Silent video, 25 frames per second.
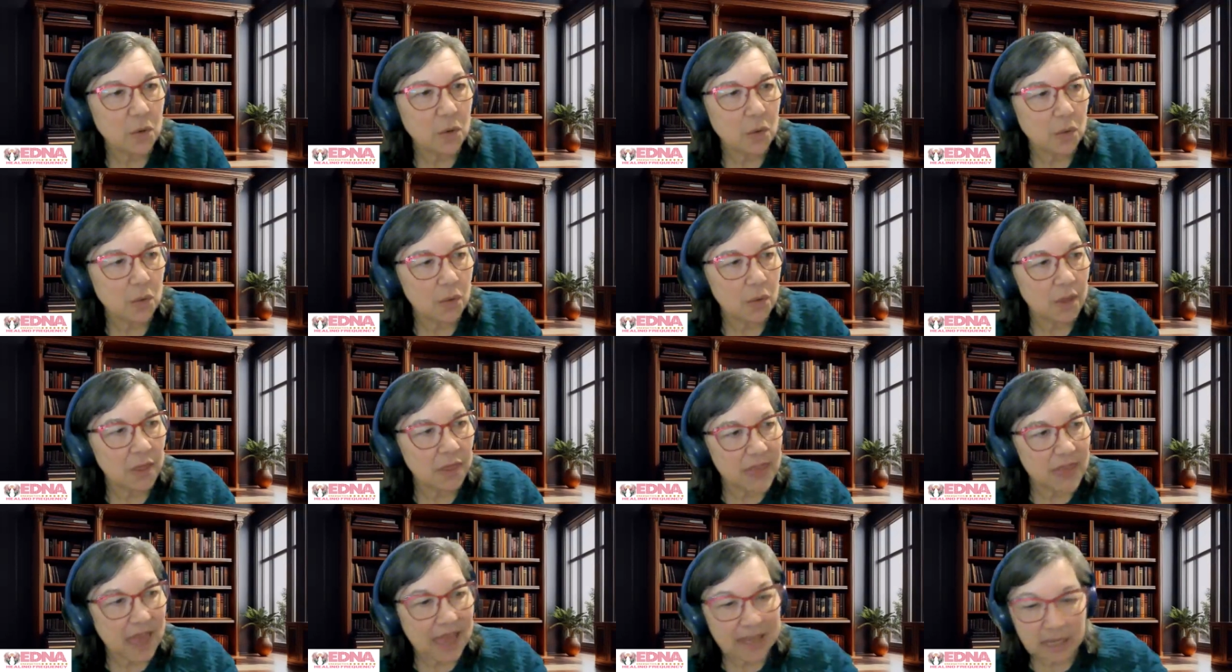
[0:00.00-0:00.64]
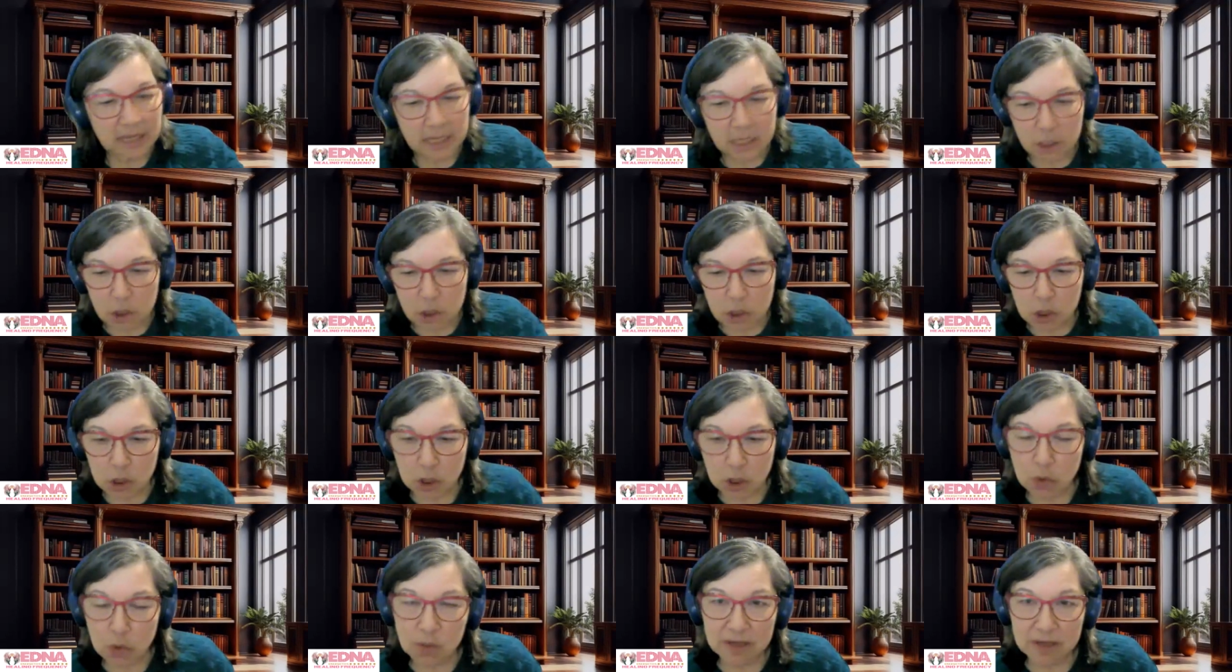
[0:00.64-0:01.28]
So that
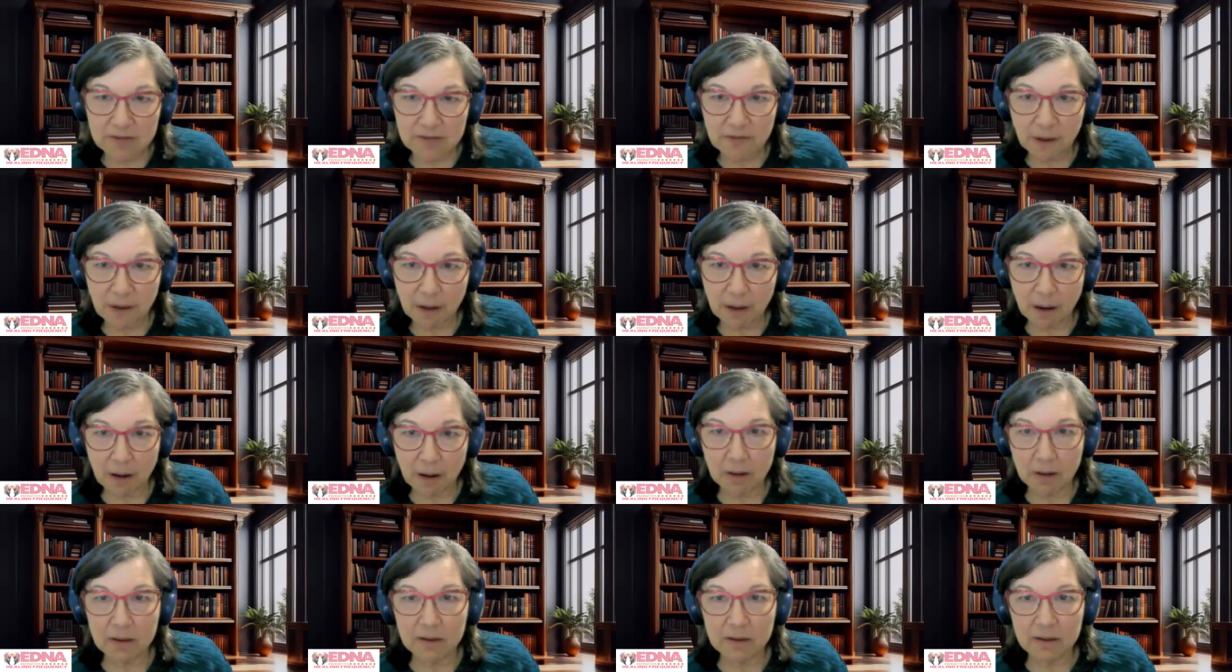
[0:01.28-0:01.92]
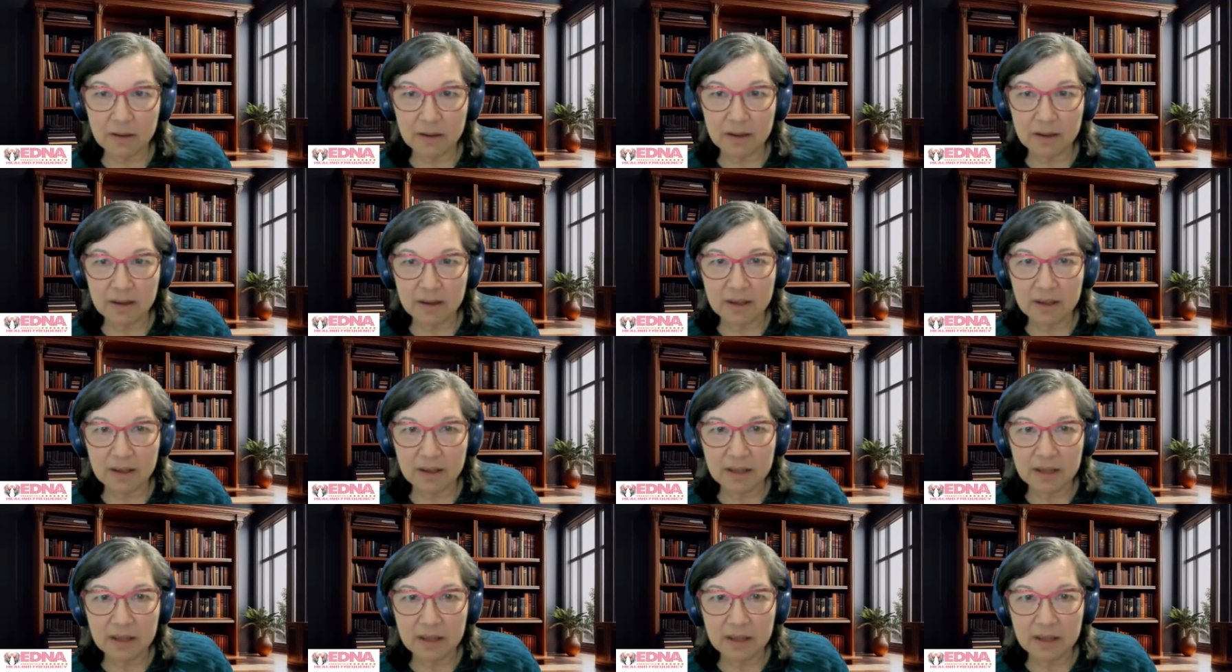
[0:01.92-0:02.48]
intuitive art